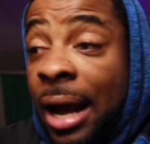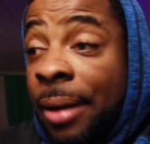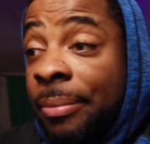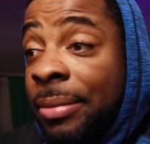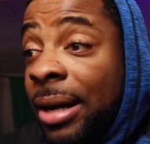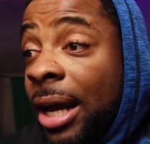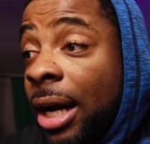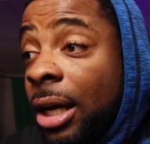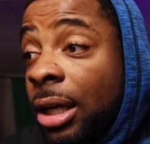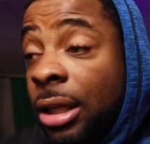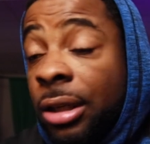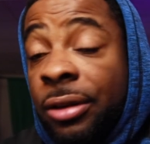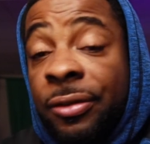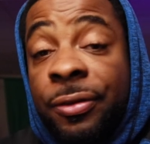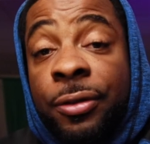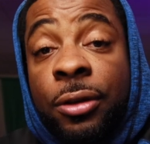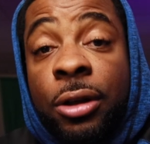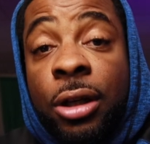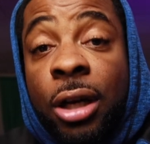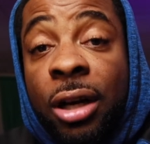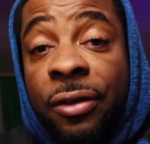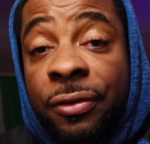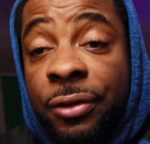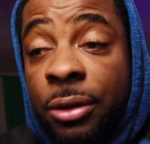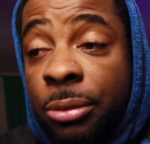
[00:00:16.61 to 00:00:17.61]
I'm not gonna feel
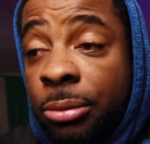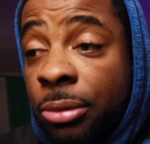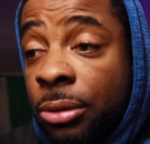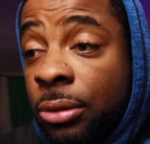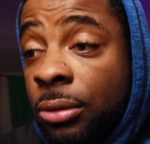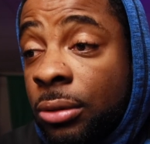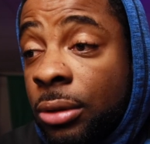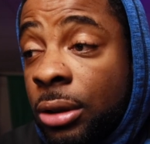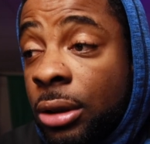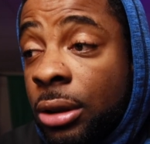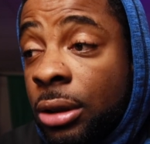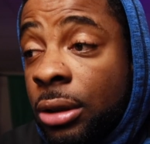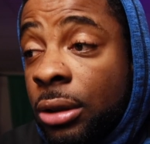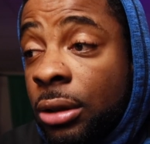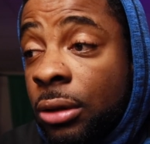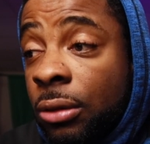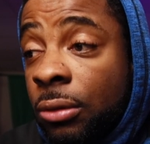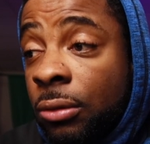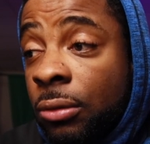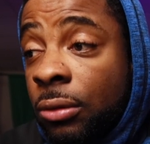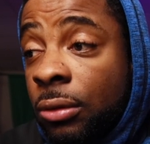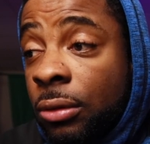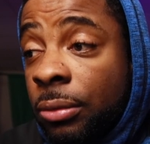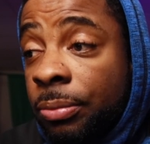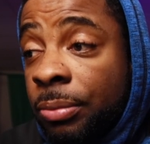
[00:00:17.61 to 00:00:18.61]
comfortable
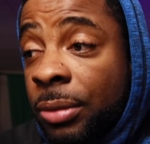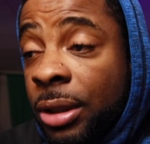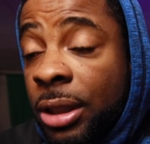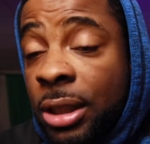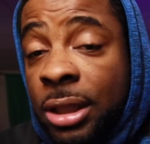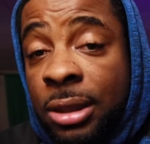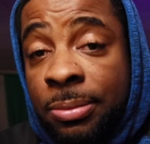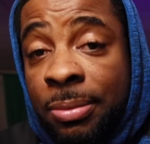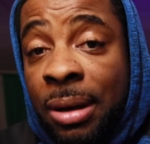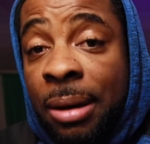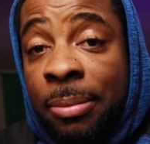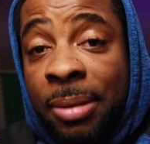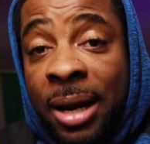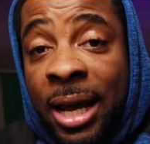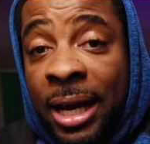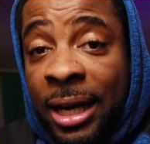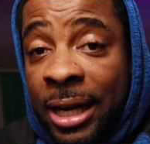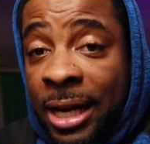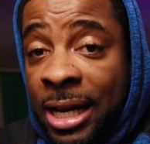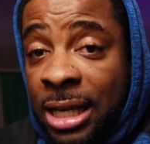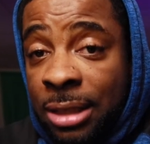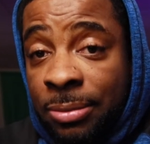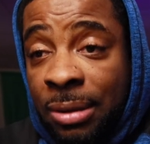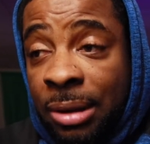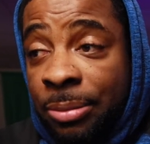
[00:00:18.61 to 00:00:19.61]
because my black
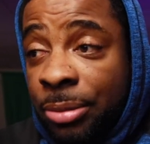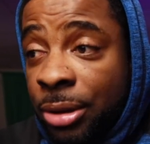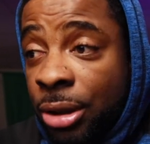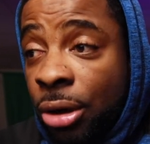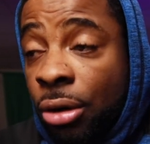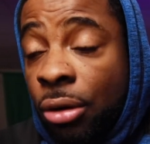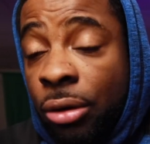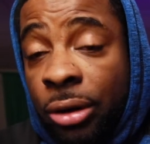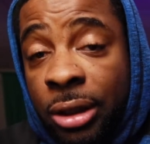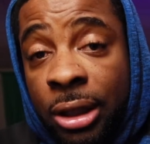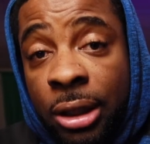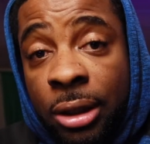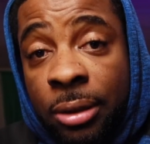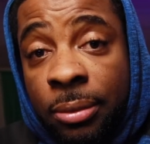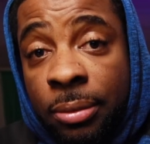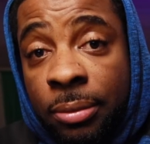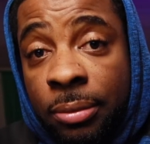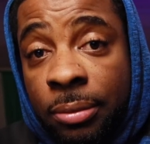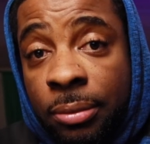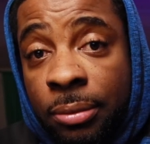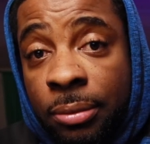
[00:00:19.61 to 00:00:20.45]
ass might be the only